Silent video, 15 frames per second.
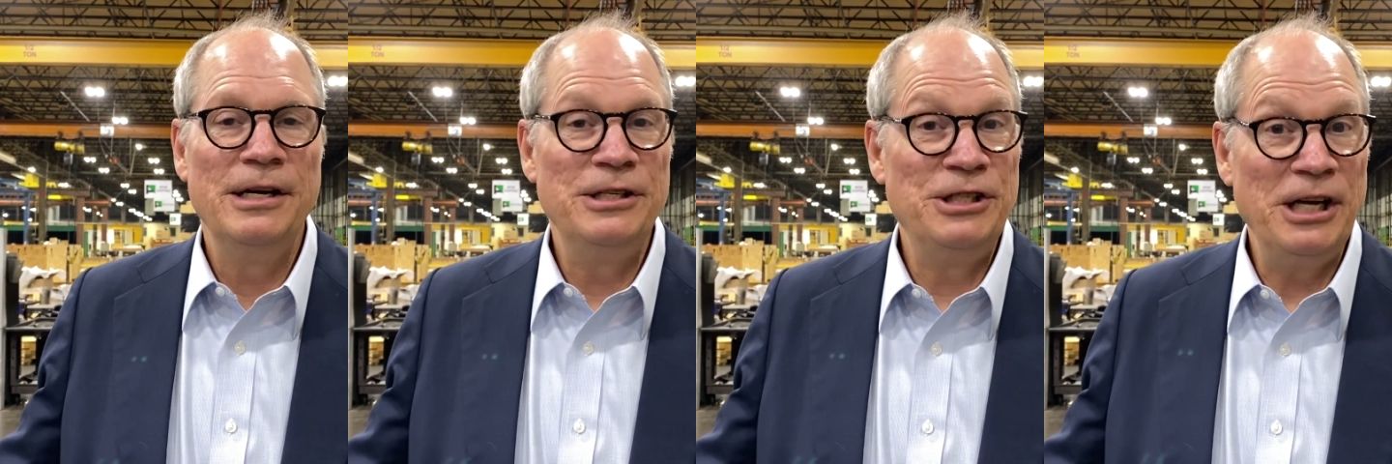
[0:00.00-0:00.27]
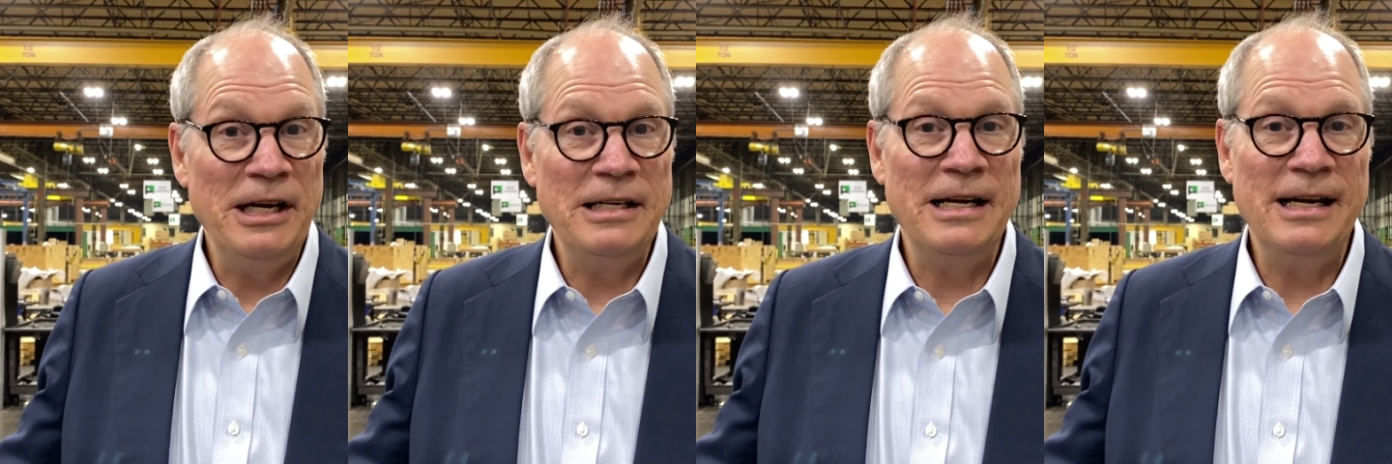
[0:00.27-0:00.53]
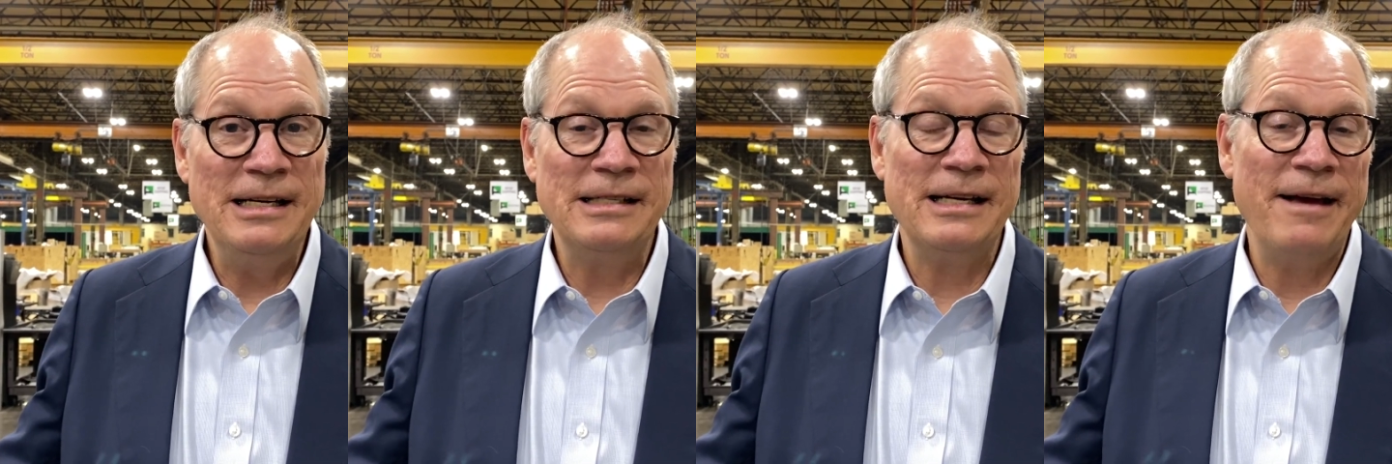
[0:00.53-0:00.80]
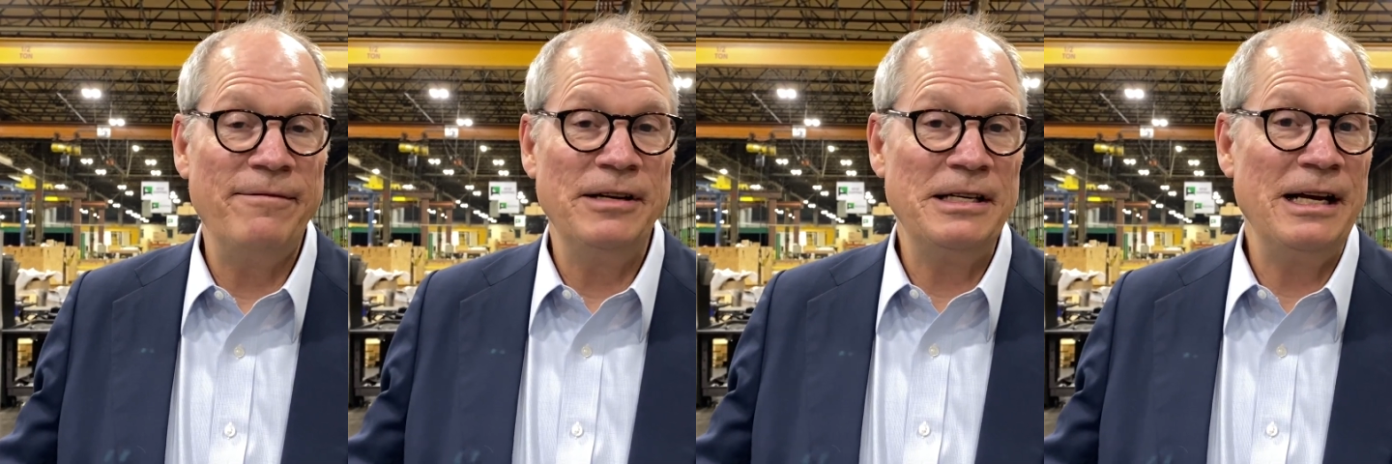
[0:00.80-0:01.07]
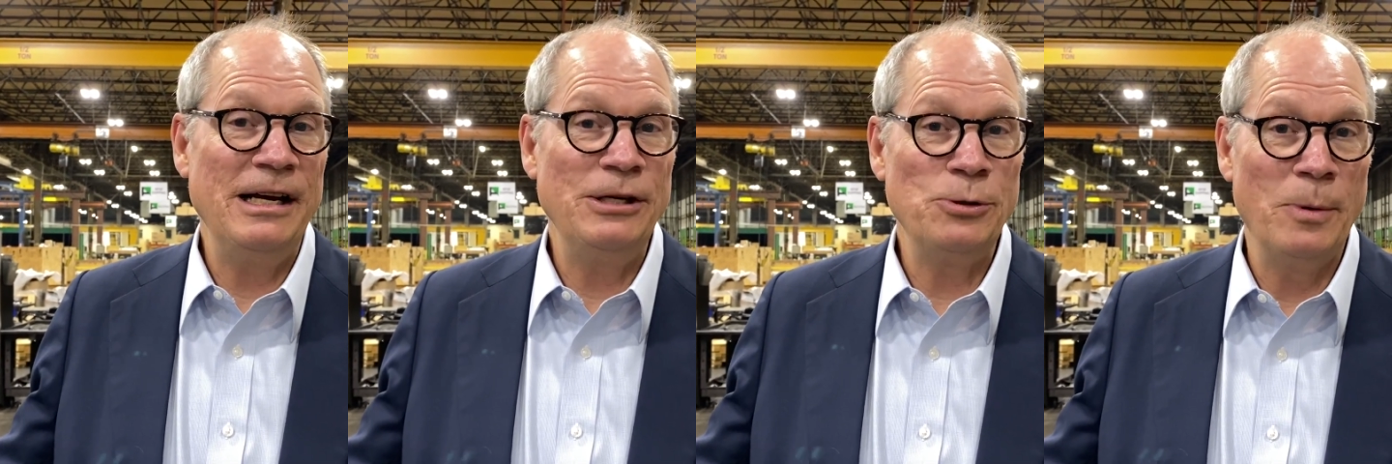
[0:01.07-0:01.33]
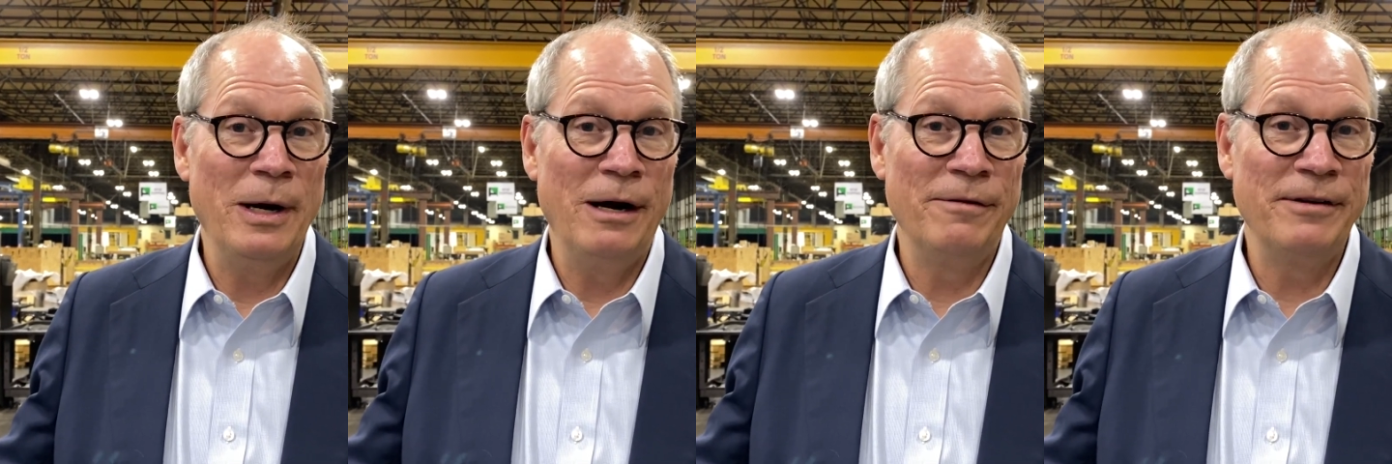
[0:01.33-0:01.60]

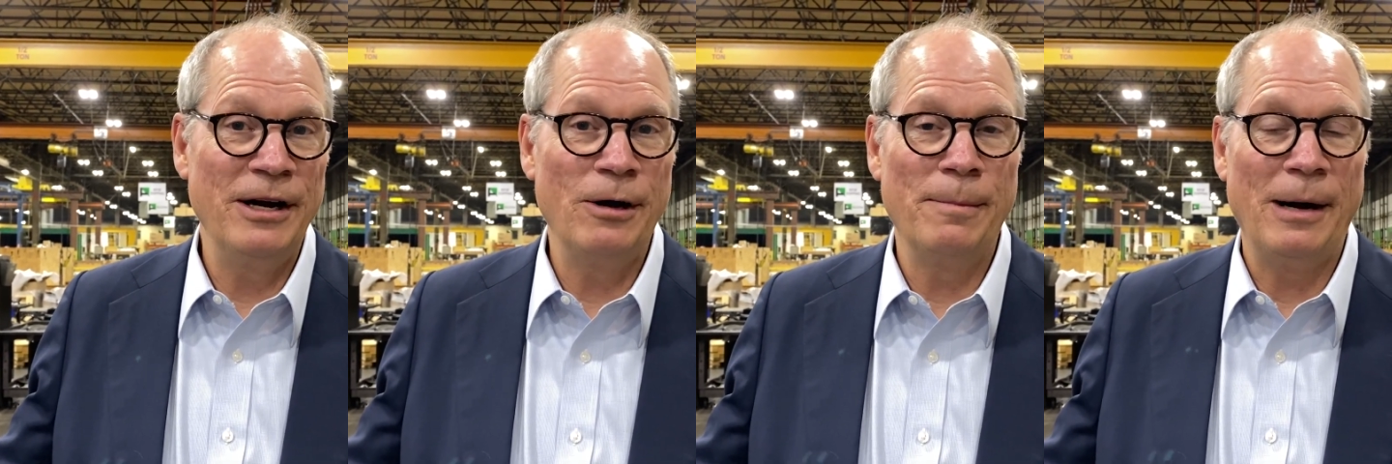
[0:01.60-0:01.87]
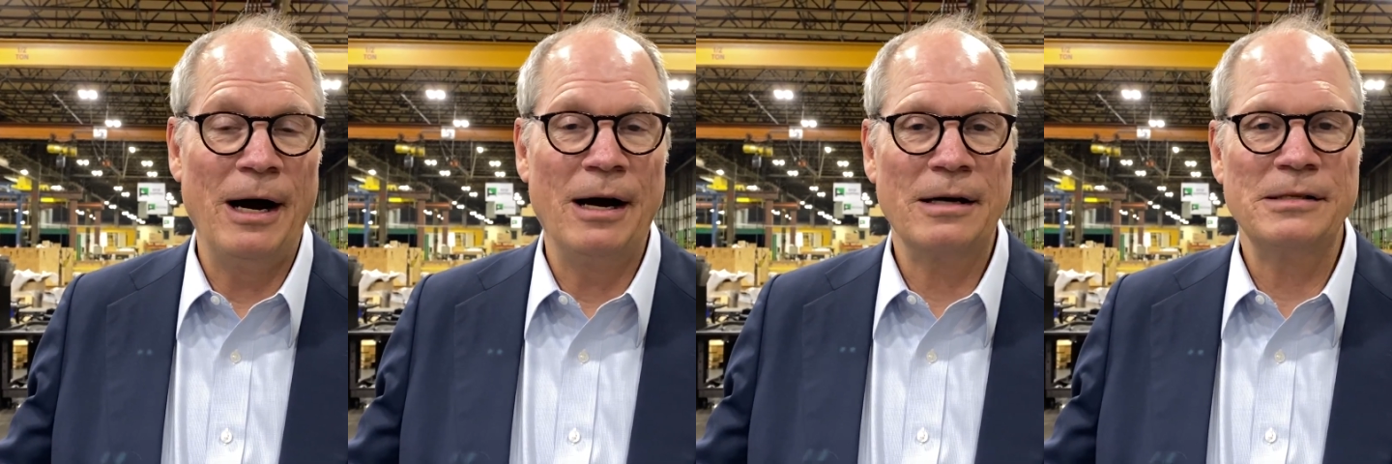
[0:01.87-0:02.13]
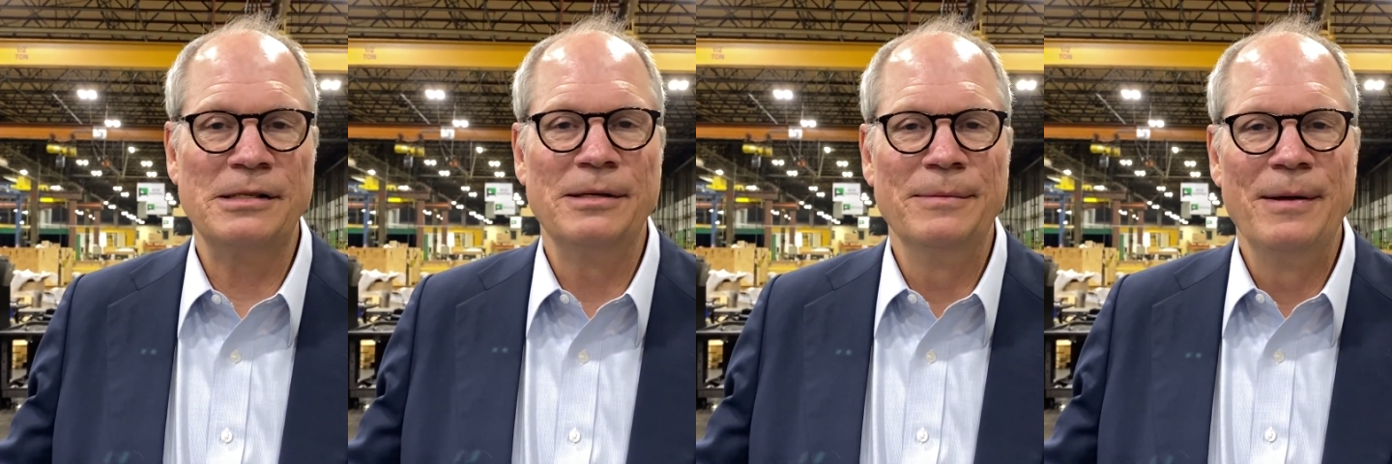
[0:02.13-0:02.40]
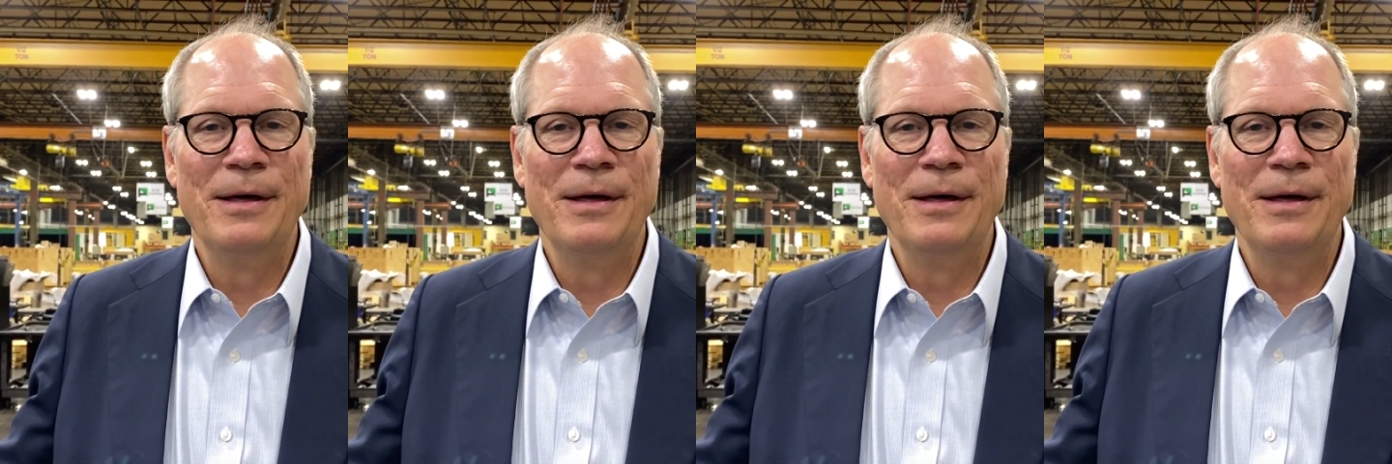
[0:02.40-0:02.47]
GT1712 gearbox,